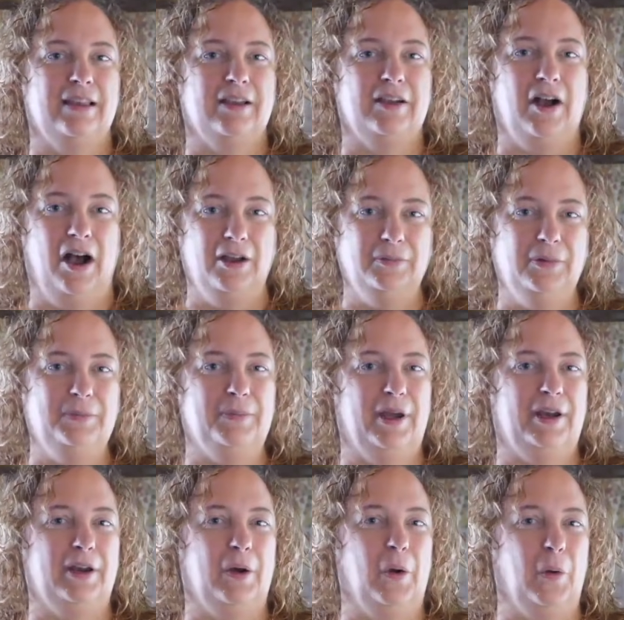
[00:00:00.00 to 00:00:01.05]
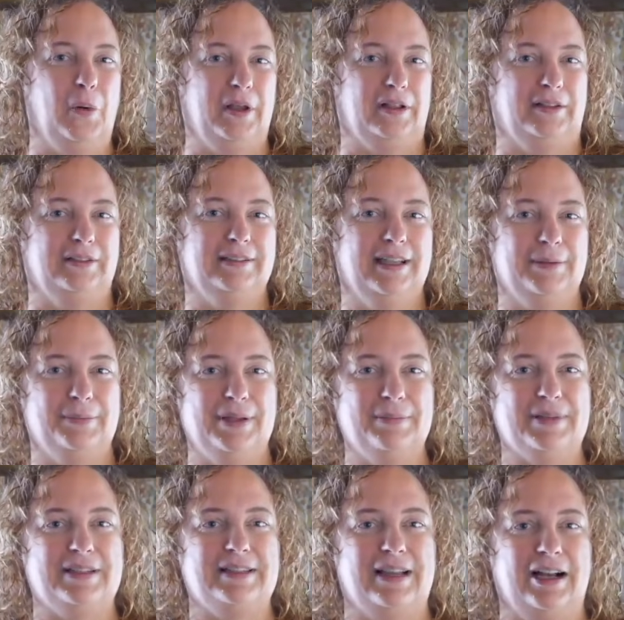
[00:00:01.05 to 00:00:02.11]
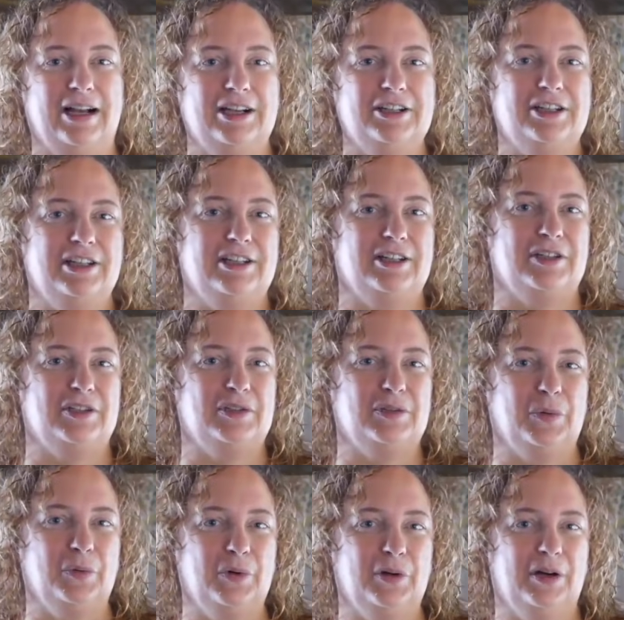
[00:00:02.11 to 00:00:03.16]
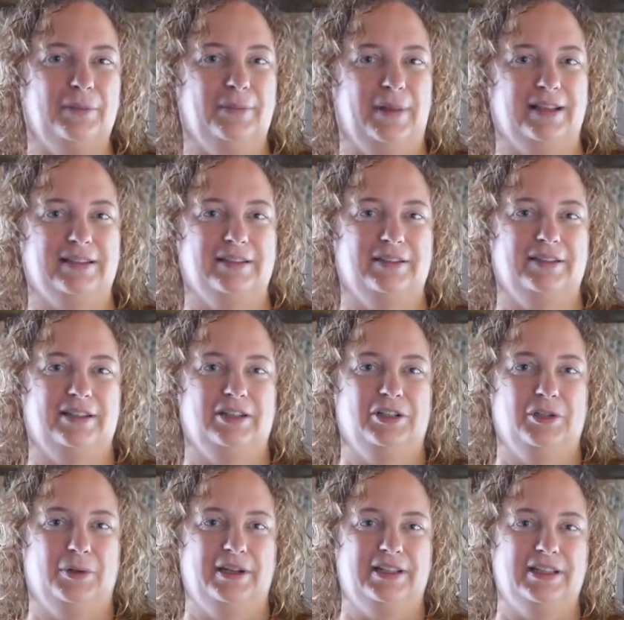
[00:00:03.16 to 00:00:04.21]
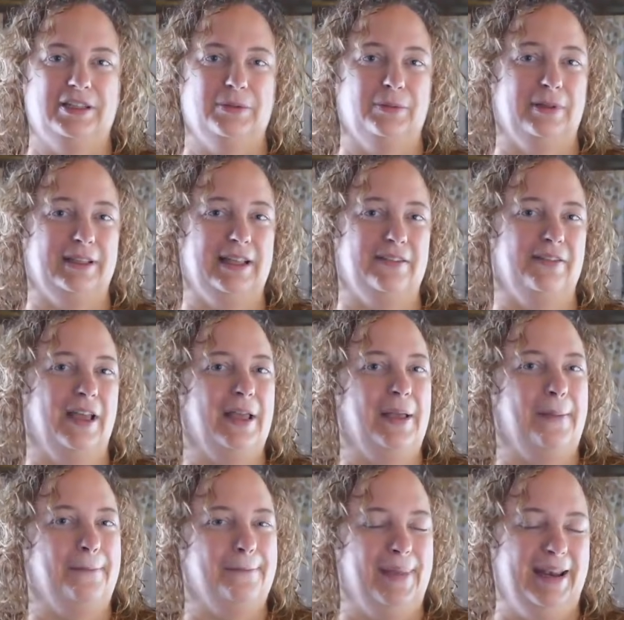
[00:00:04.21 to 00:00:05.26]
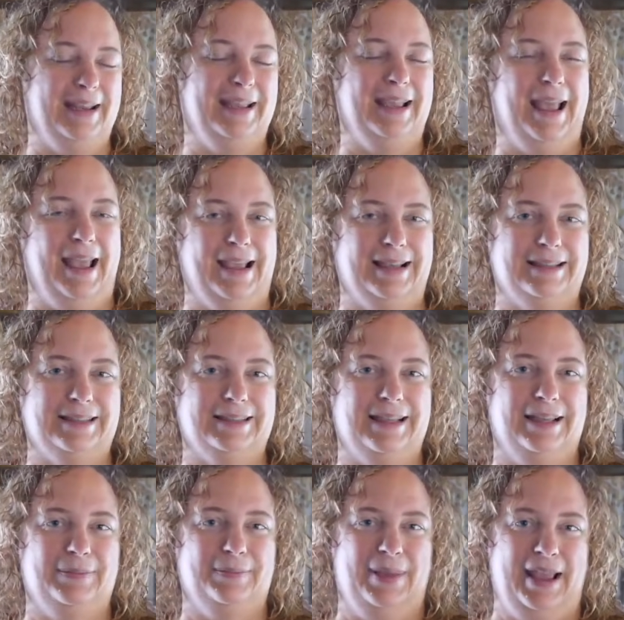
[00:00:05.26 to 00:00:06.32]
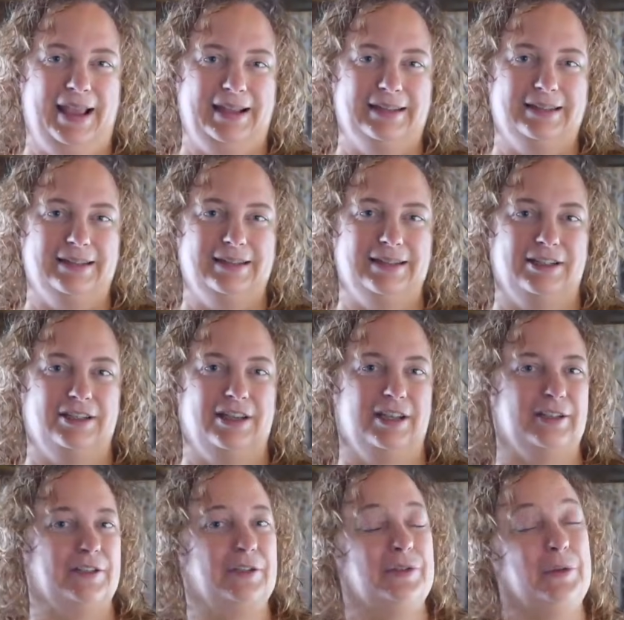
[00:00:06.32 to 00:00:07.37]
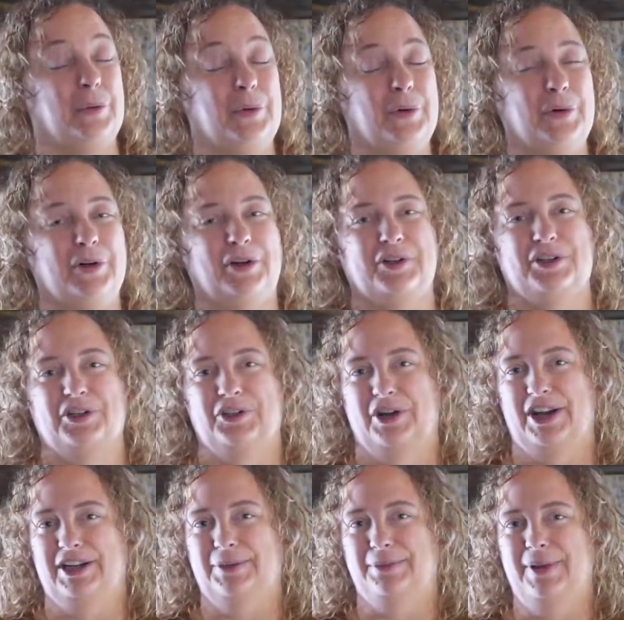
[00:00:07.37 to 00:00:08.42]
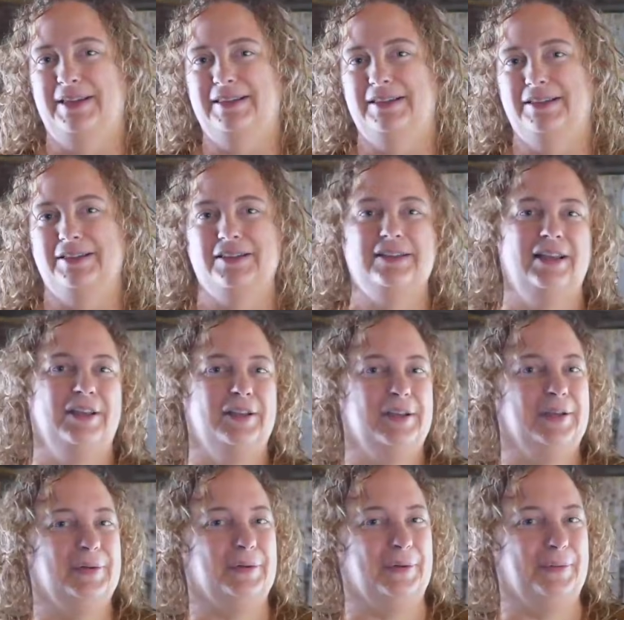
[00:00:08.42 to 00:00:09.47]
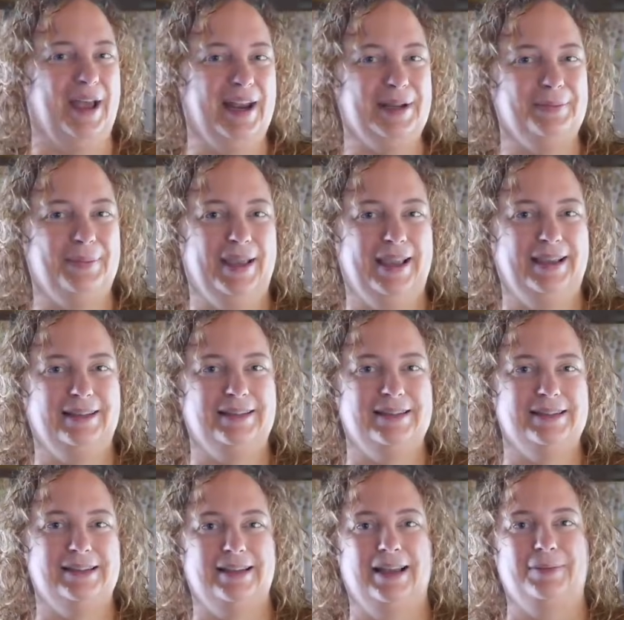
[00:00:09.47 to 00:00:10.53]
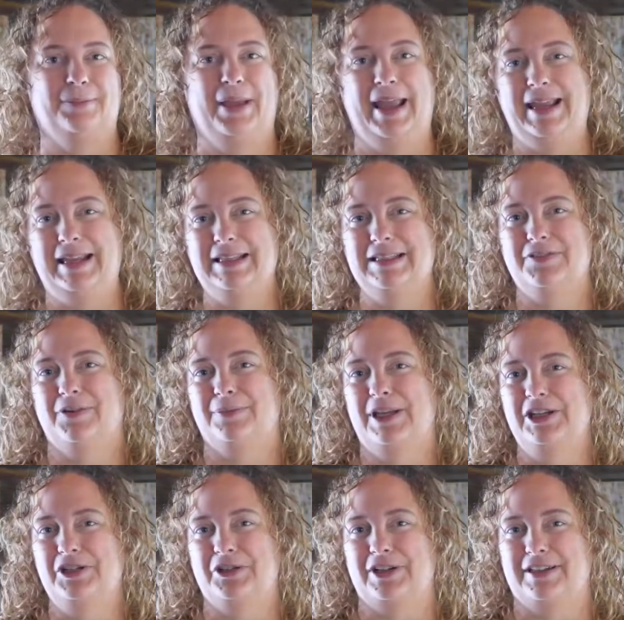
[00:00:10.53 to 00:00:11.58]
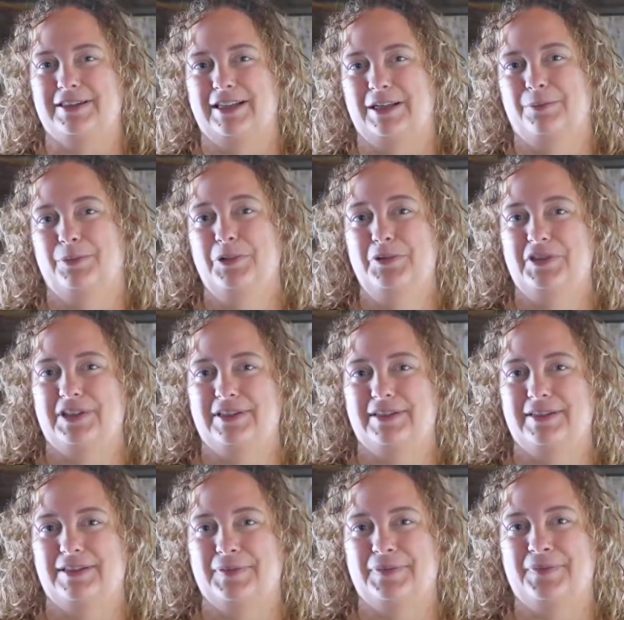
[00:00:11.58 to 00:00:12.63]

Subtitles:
Cottonwood bud oil can be massaged into sore muscles and joints to relieve many aches and pains, such as sore or strained muscles, rheumatic pains, and pains from injuries like bruises.